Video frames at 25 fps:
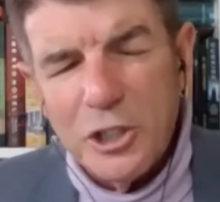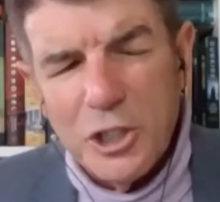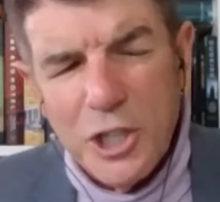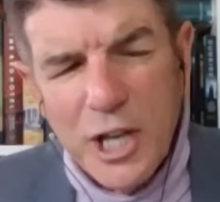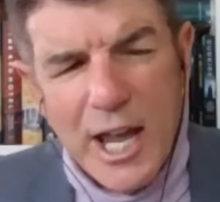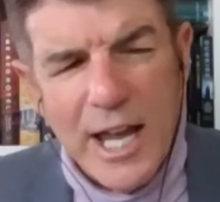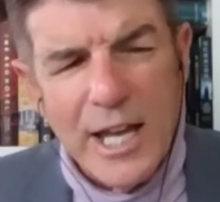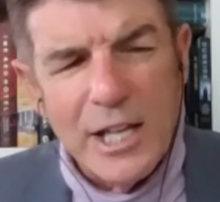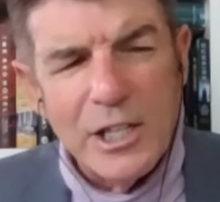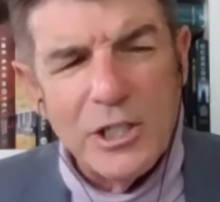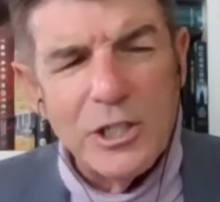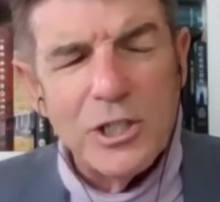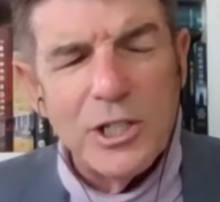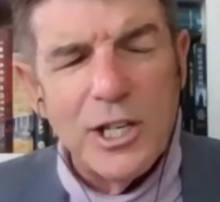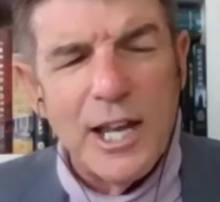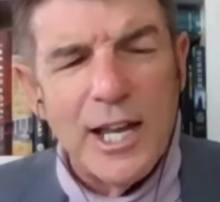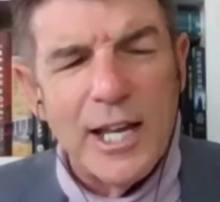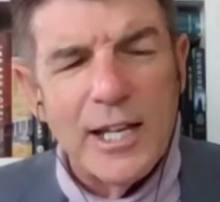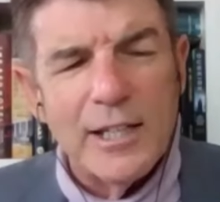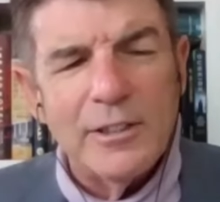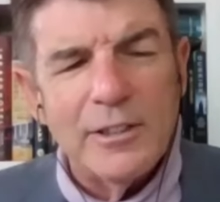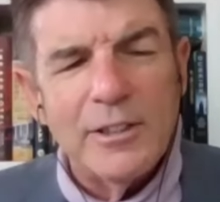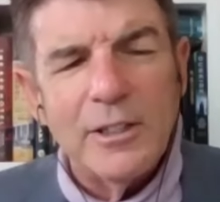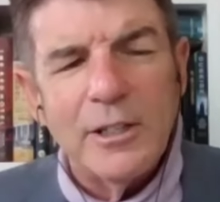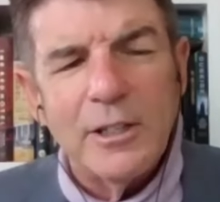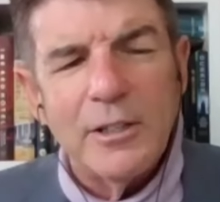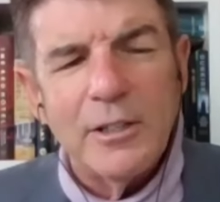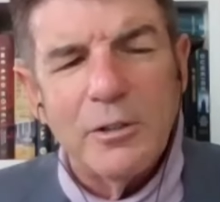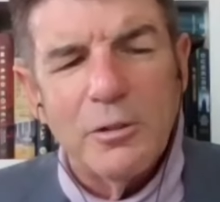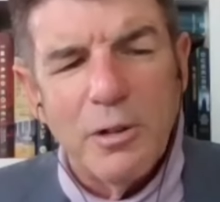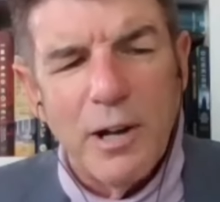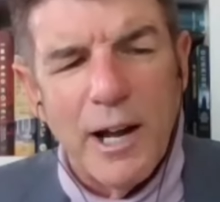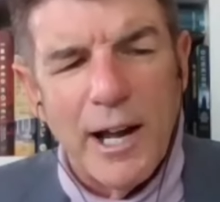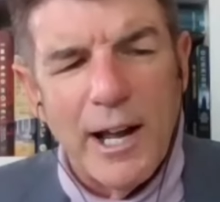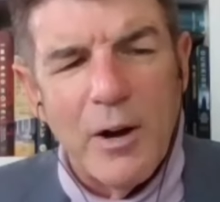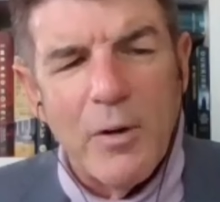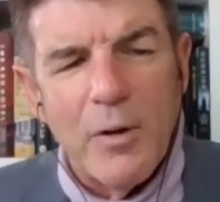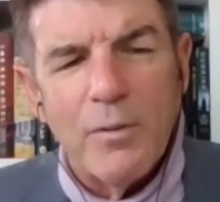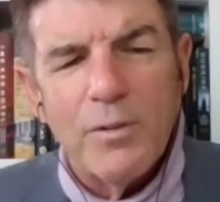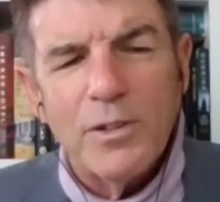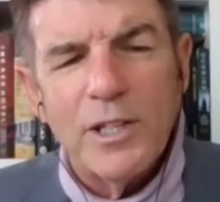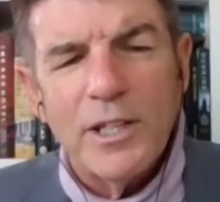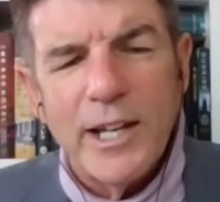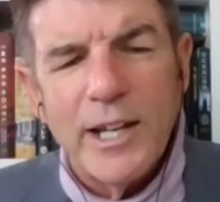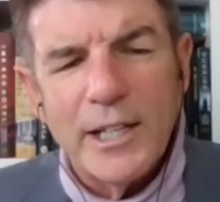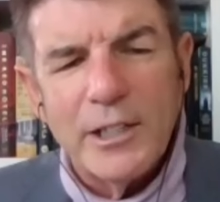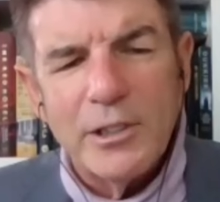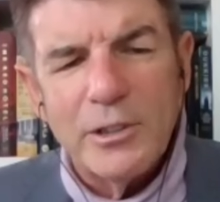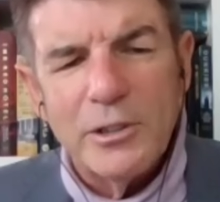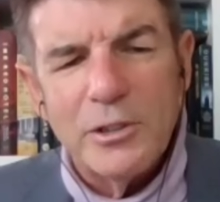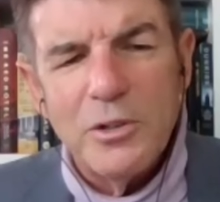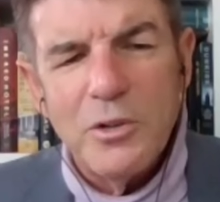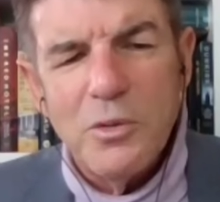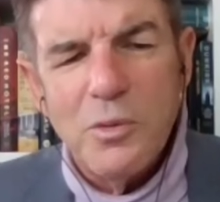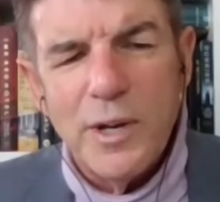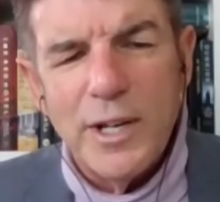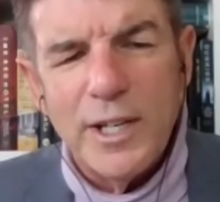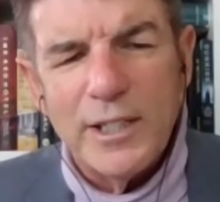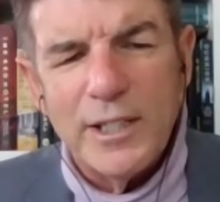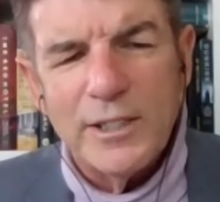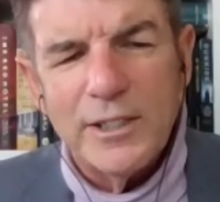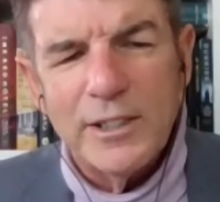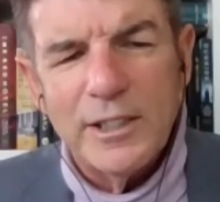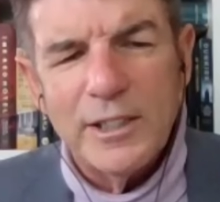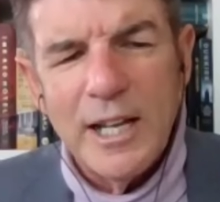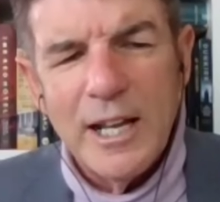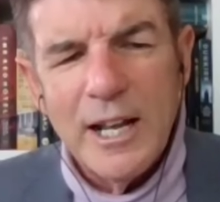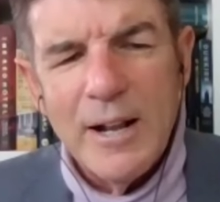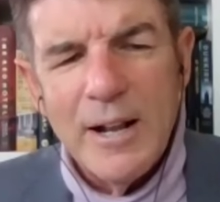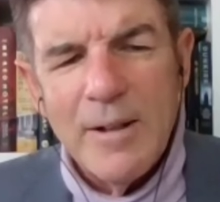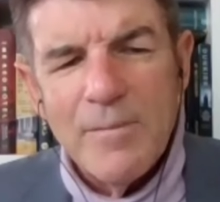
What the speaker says: change, and over the next 2 weeks,